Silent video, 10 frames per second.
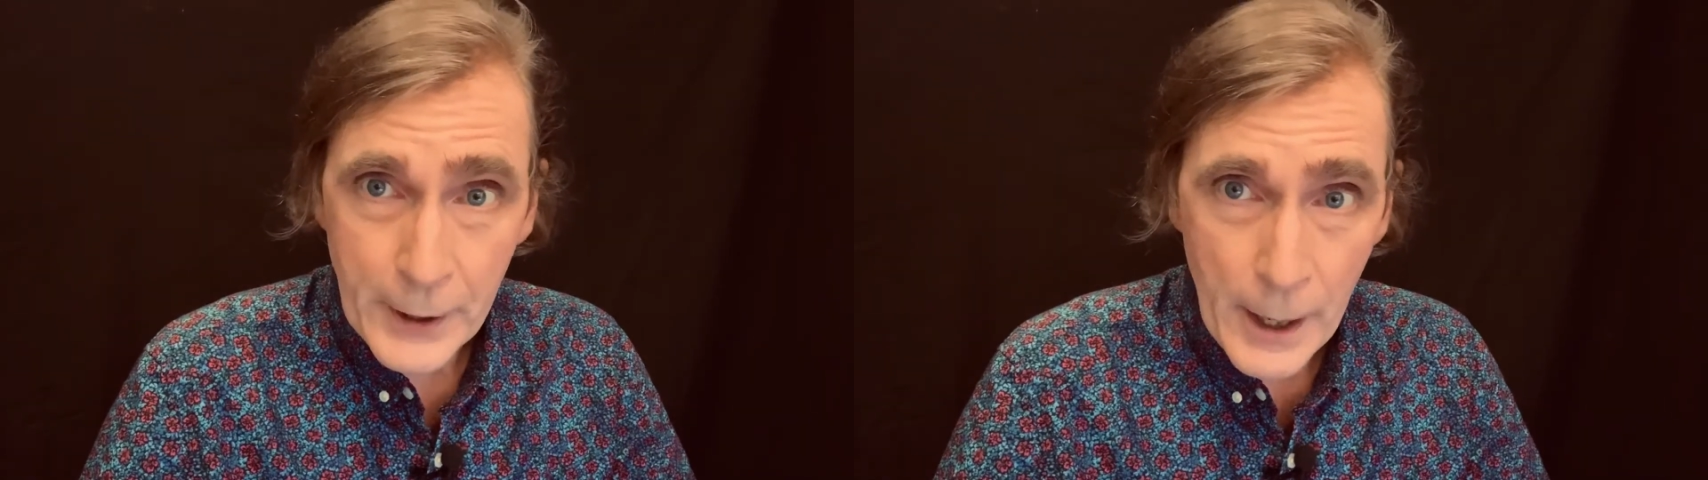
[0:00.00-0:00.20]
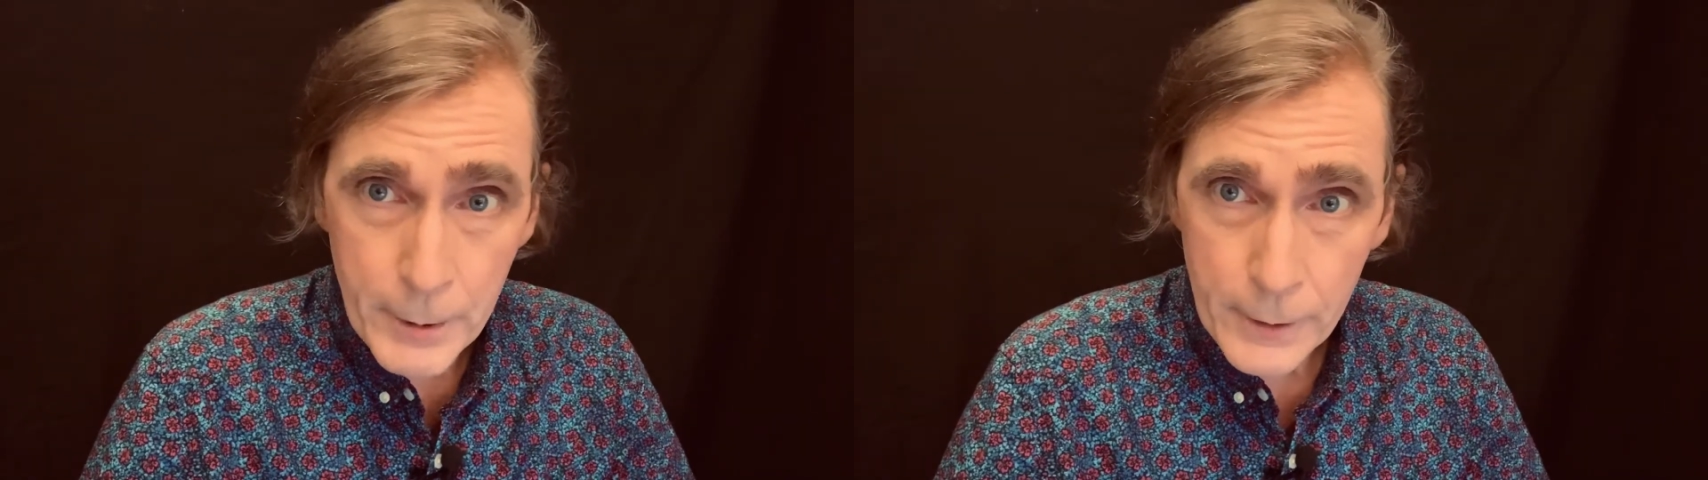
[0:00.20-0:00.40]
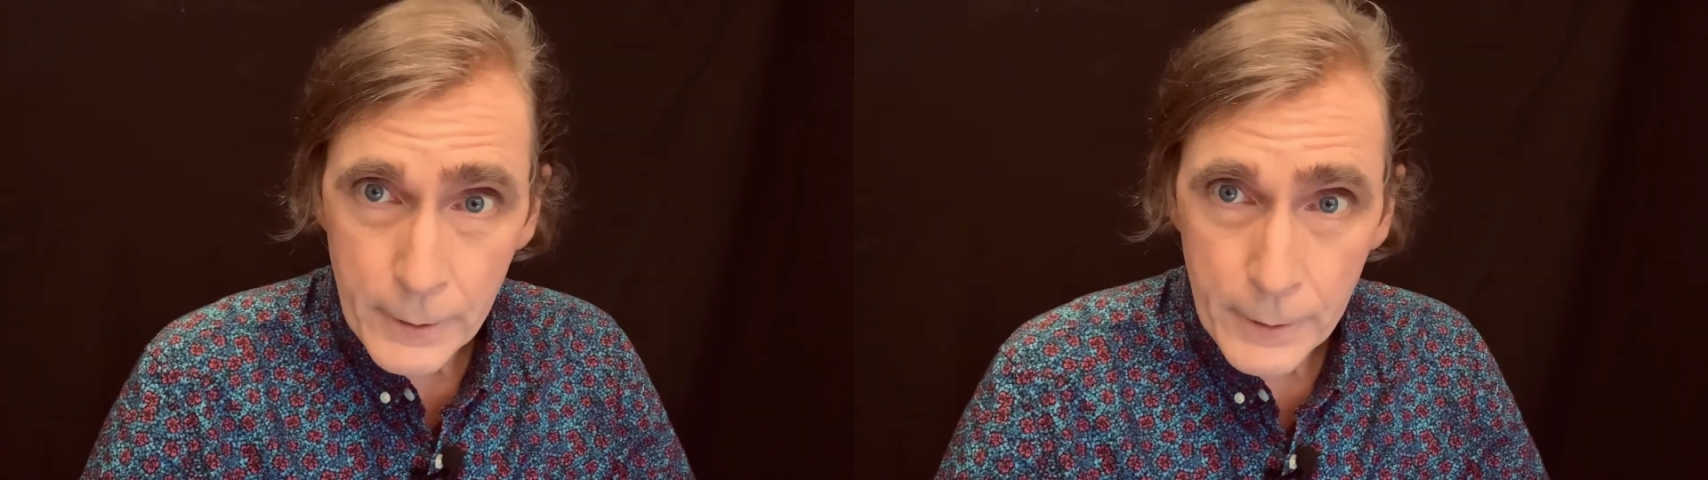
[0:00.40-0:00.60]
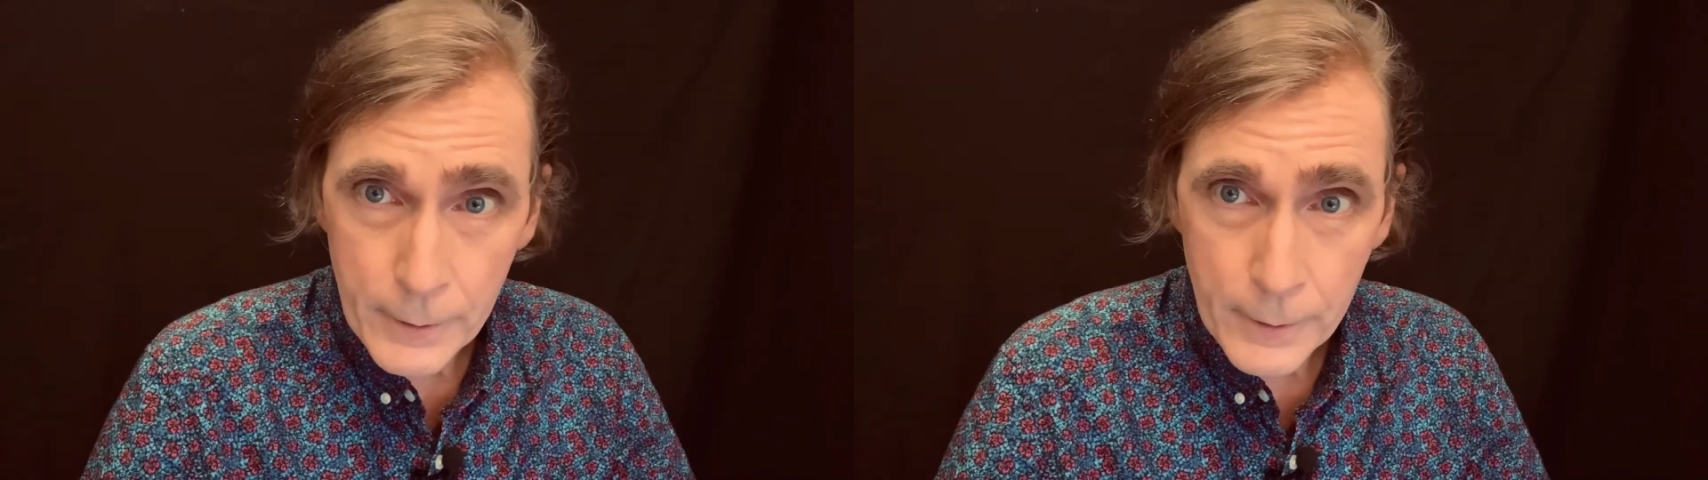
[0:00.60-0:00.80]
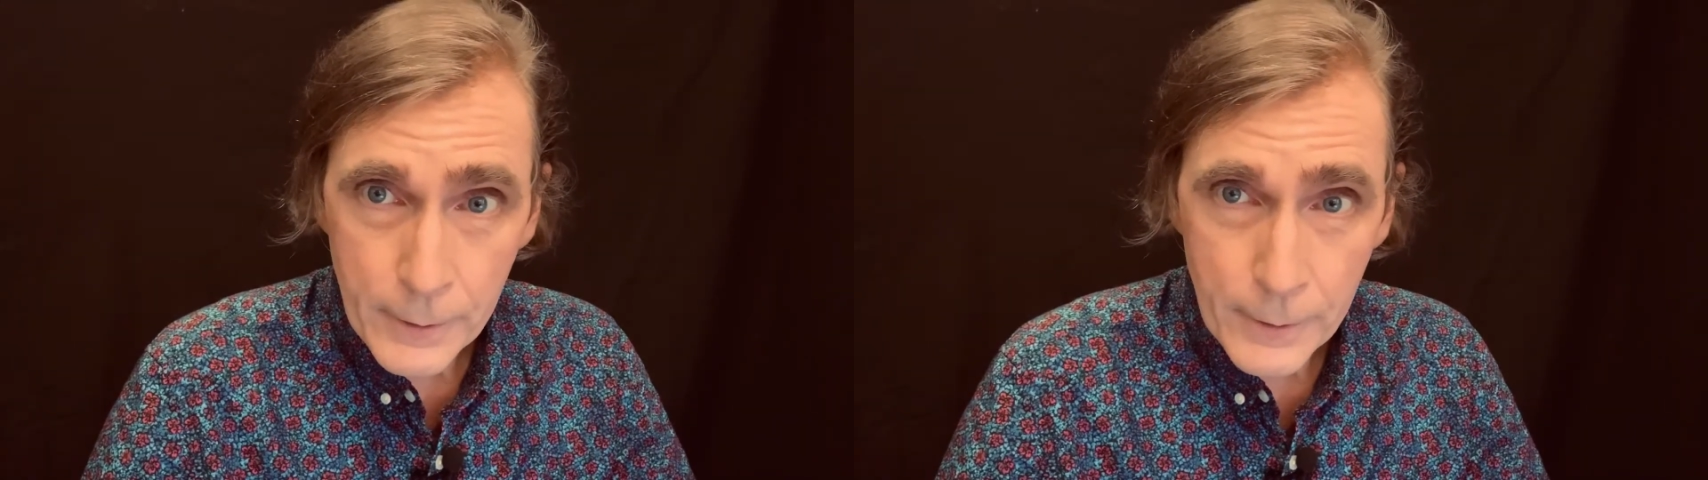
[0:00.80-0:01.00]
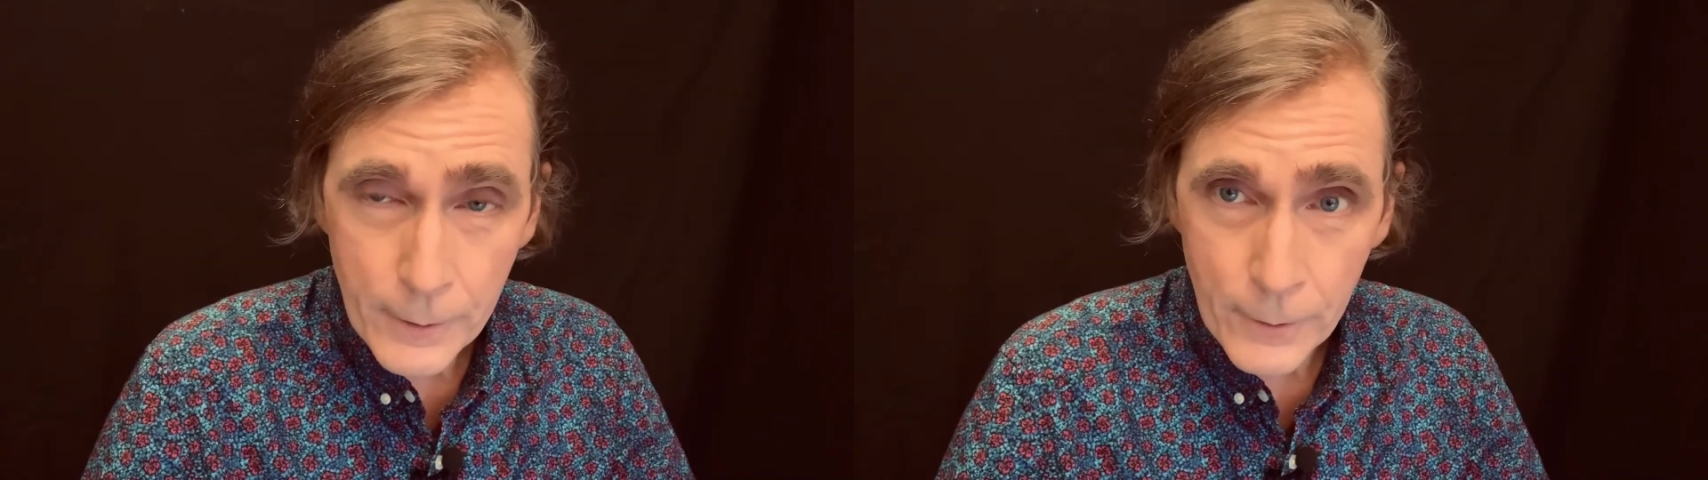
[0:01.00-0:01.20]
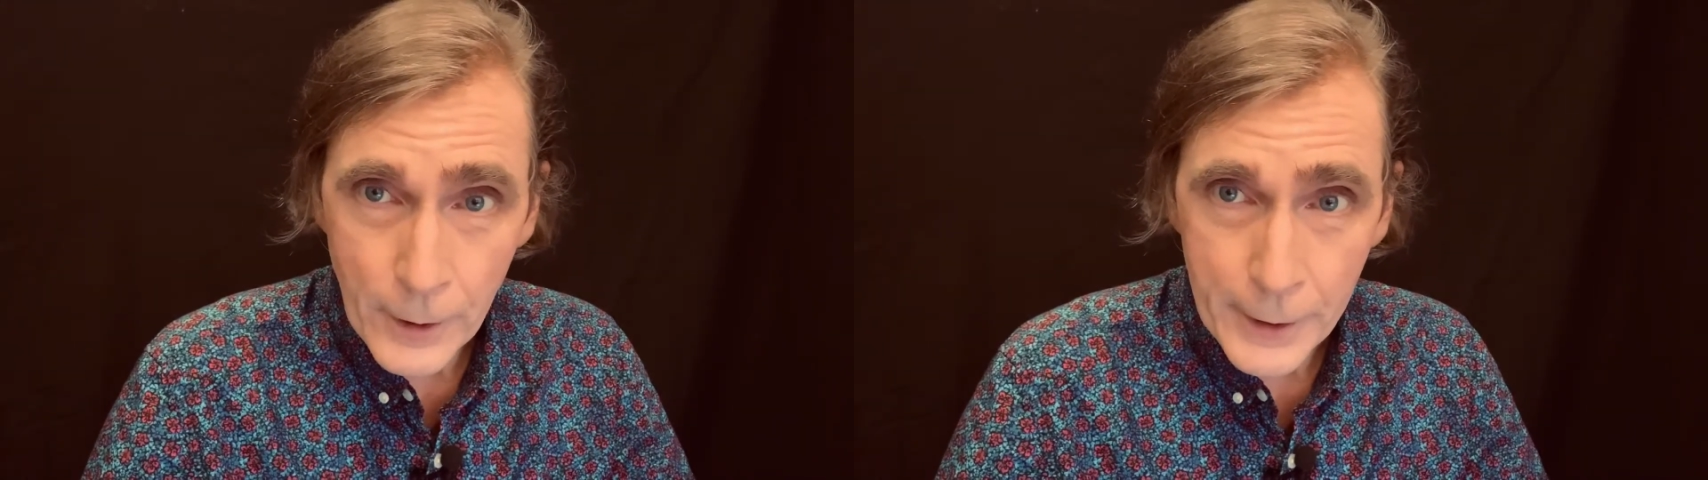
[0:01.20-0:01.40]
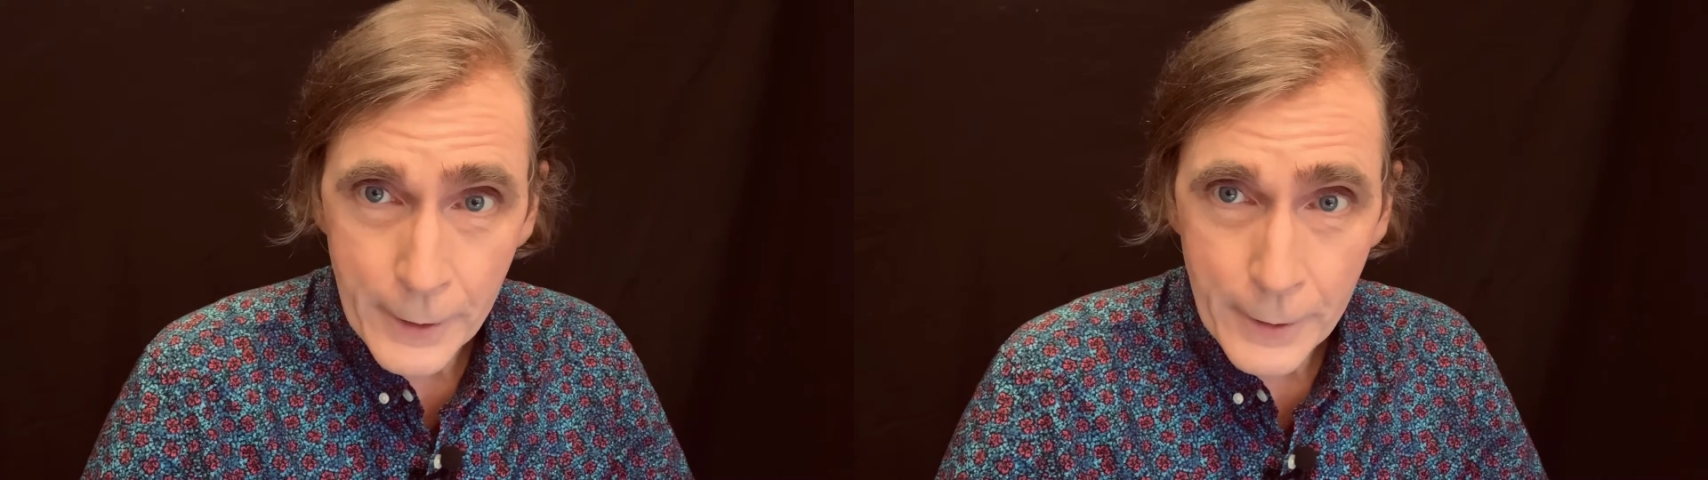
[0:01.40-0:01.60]
habit,
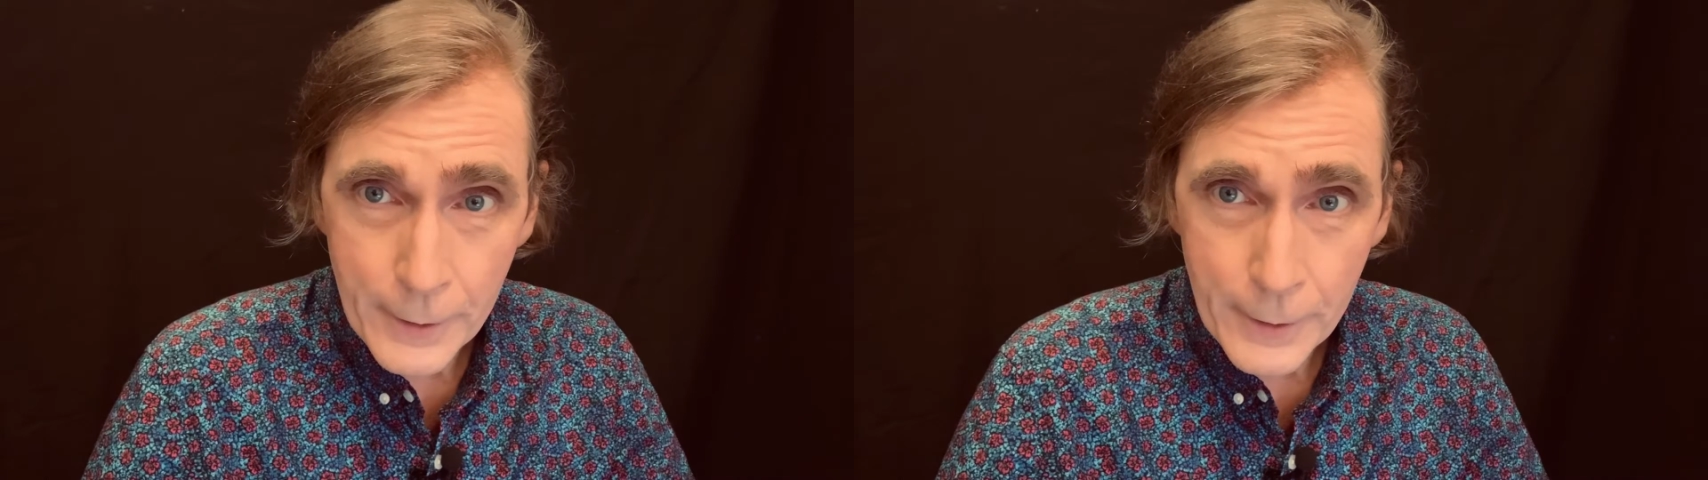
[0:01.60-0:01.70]
right?